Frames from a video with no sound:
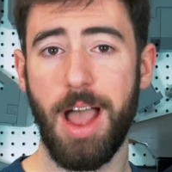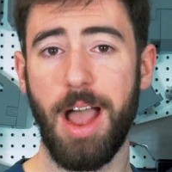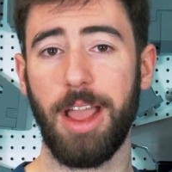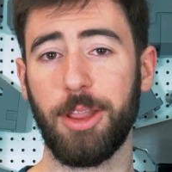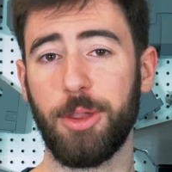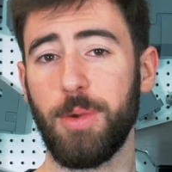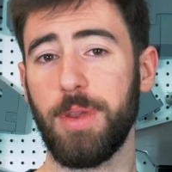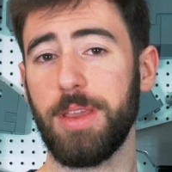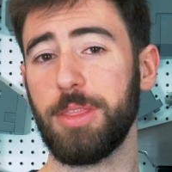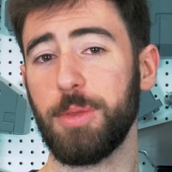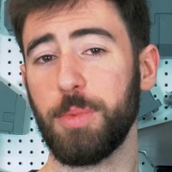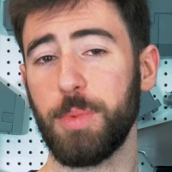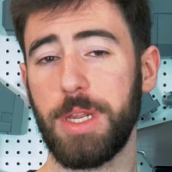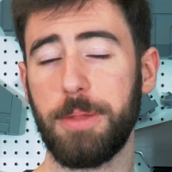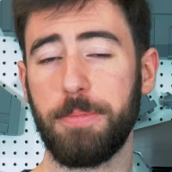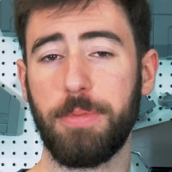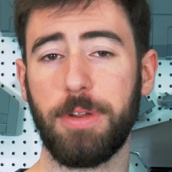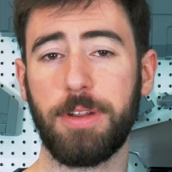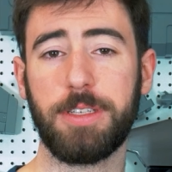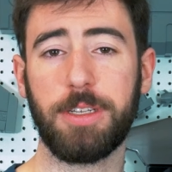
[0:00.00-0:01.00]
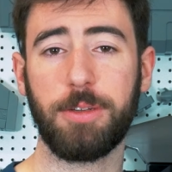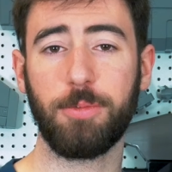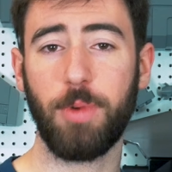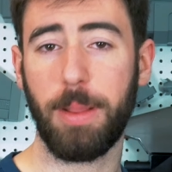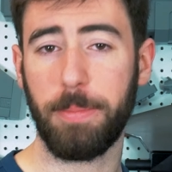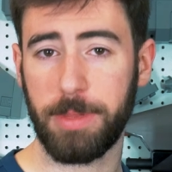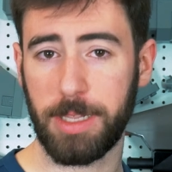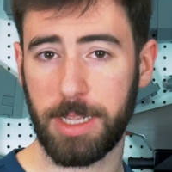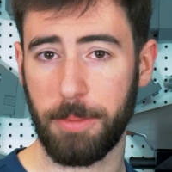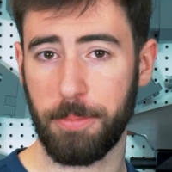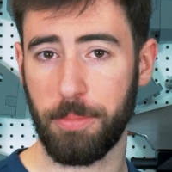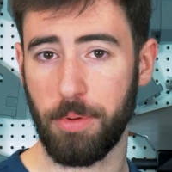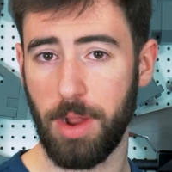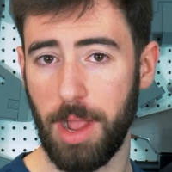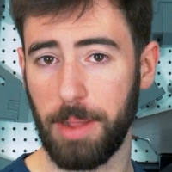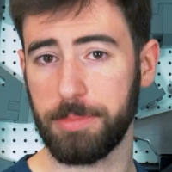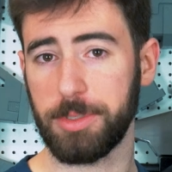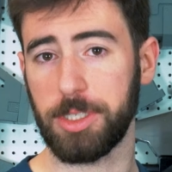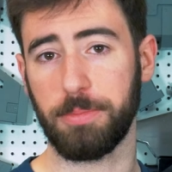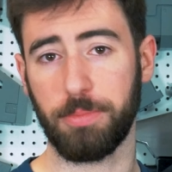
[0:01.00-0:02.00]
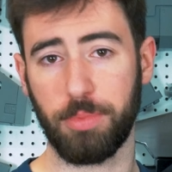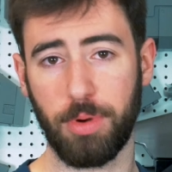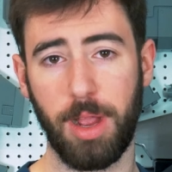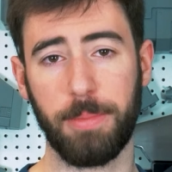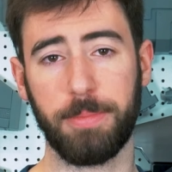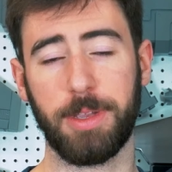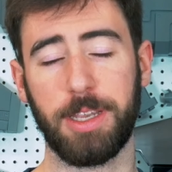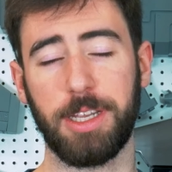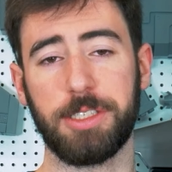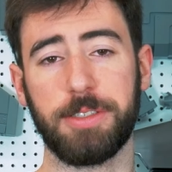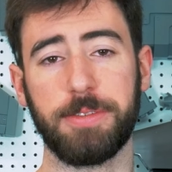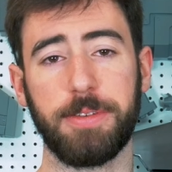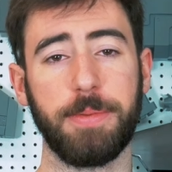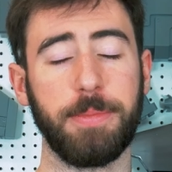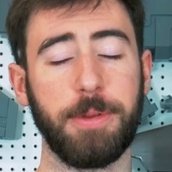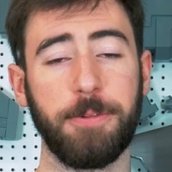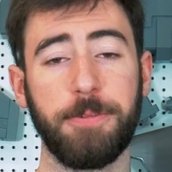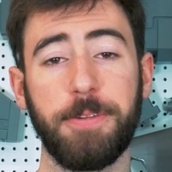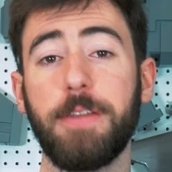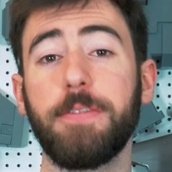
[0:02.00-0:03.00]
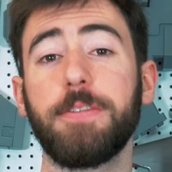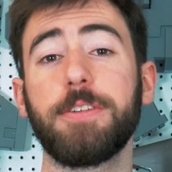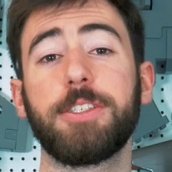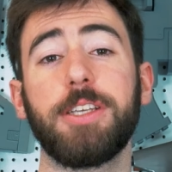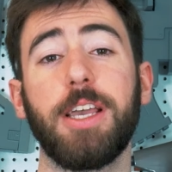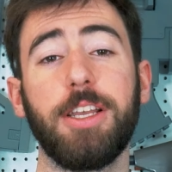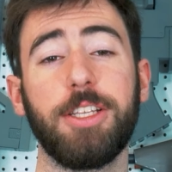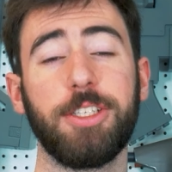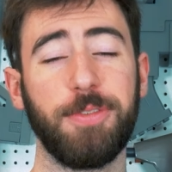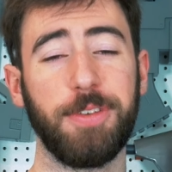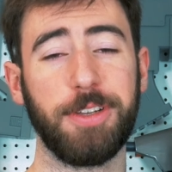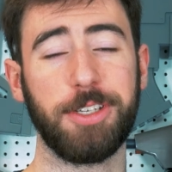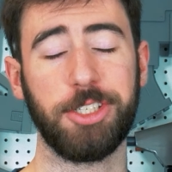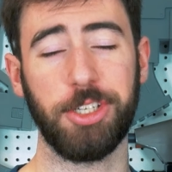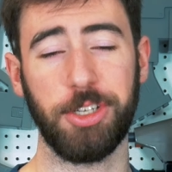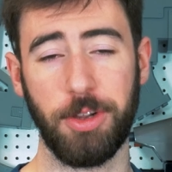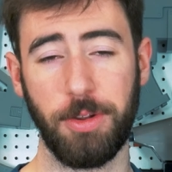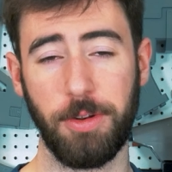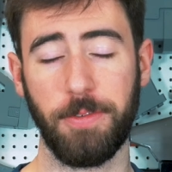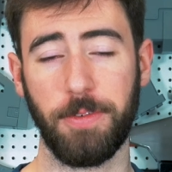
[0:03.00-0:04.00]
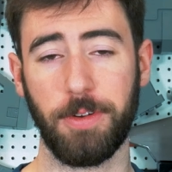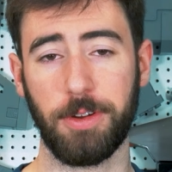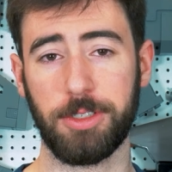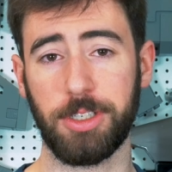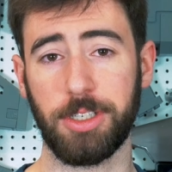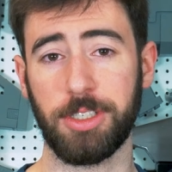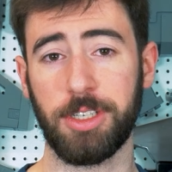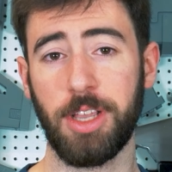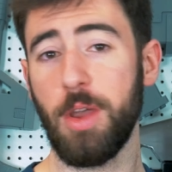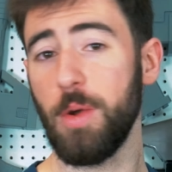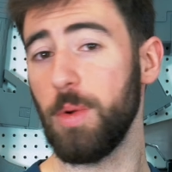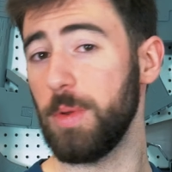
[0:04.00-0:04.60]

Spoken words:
I create 3D printed replica props and prop kits from your favorite science fiction universes,